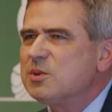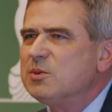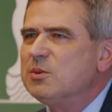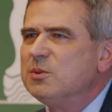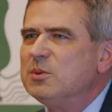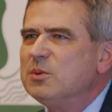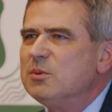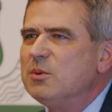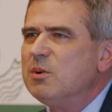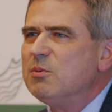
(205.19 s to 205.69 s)

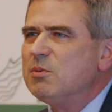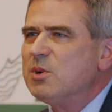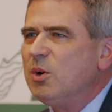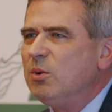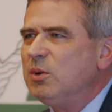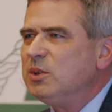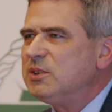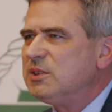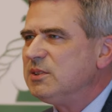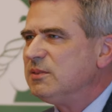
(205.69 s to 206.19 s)
who
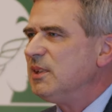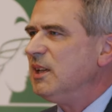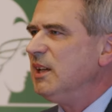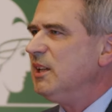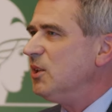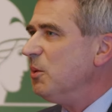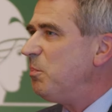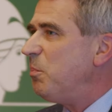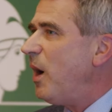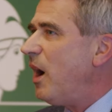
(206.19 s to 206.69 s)
wrote
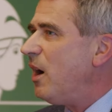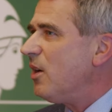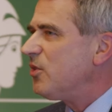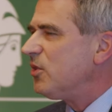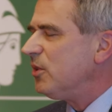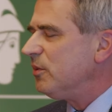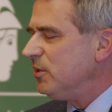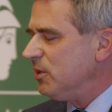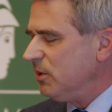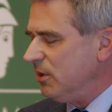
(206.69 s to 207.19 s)
in The
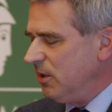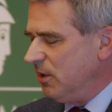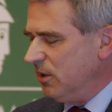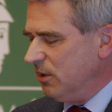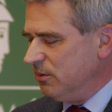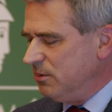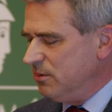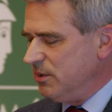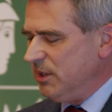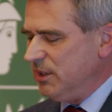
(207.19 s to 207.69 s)
Path of the
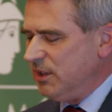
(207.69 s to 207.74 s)
Law,